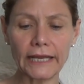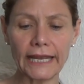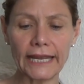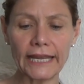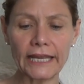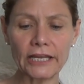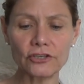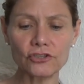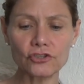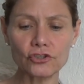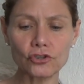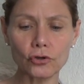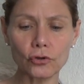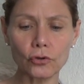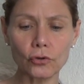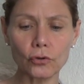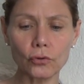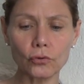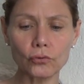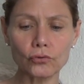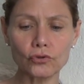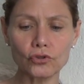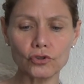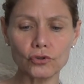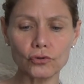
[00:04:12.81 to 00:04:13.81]
H
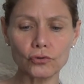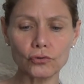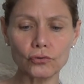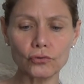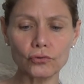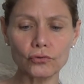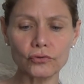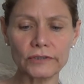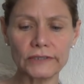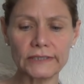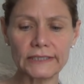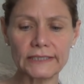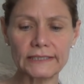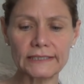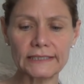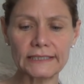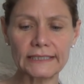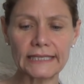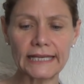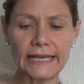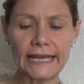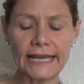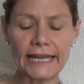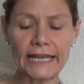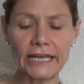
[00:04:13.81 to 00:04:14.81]
O two C
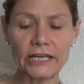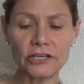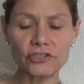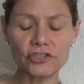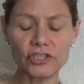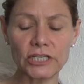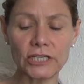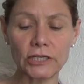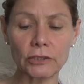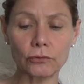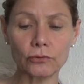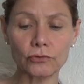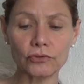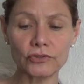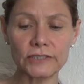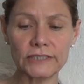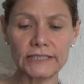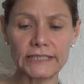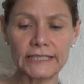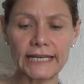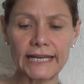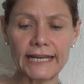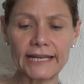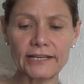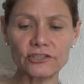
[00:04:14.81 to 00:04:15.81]
C H equals
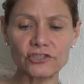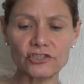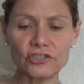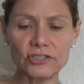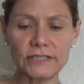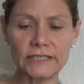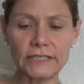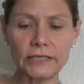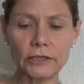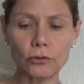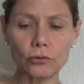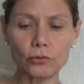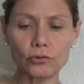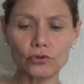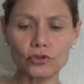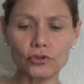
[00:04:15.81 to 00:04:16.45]
C H C O